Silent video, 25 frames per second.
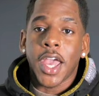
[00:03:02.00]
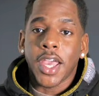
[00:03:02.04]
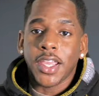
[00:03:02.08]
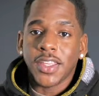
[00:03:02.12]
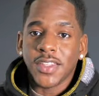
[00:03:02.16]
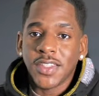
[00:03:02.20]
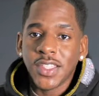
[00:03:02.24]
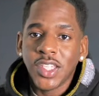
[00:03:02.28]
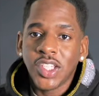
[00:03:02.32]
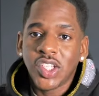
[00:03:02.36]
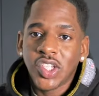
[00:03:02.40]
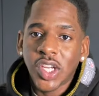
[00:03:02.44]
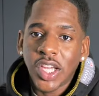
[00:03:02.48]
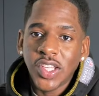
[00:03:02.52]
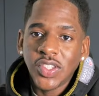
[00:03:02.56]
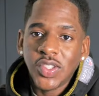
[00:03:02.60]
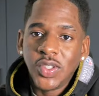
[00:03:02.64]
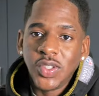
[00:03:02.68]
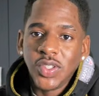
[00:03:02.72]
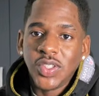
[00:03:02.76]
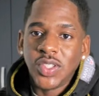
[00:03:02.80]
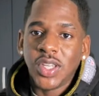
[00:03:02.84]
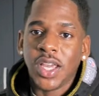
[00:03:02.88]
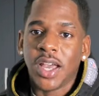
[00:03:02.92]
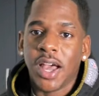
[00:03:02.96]
Hey, you see
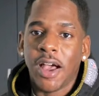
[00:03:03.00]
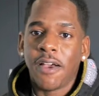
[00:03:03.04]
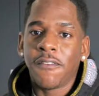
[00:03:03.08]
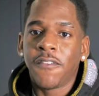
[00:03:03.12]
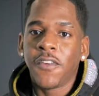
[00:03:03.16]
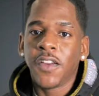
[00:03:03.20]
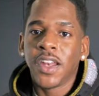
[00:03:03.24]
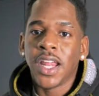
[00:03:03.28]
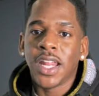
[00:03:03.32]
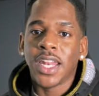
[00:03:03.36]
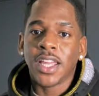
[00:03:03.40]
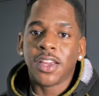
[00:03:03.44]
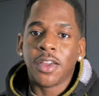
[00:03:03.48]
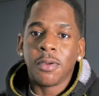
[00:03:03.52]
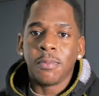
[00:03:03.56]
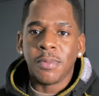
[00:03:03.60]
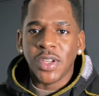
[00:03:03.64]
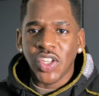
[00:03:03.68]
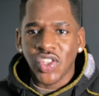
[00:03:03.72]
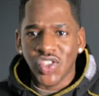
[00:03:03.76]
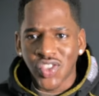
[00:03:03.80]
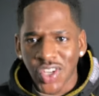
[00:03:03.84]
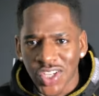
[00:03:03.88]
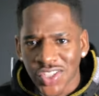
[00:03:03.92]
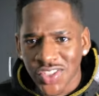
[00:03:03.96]
tracksuits, yeah? I feel like they can
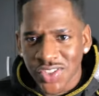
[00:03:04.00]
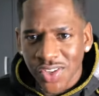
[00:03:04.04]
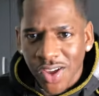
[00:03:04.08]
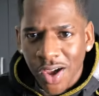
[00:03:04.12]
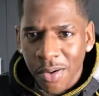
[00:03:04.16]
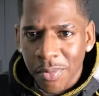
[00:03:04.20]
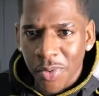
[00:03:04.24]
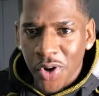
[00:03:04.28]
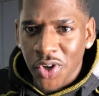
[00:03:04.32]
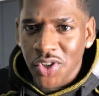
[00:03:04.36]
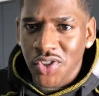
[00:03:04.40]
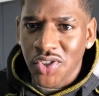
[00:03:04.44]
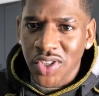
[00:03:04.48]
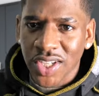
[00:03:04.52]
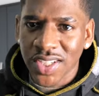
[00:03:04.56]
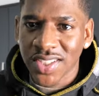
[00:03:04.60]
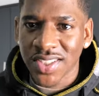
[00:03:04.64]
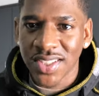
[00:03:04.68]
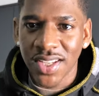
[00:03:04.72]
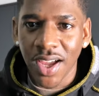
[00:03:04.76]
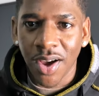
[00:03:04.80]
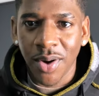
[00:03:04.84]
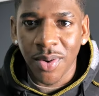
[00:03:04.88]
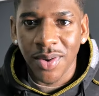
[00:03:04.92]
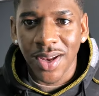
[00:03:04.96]
be dressed up or dressed
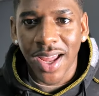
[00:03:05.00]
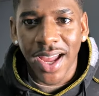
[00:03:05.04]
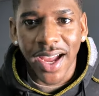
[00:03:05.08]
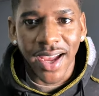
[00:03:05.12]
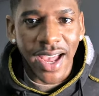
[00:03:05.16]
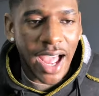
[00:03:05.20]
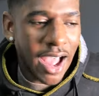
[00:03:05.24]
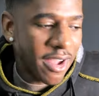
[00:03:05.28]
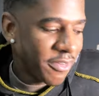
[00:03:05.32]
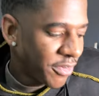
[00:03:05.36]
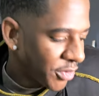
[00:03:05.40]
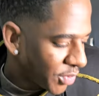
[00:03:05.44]
down. Like I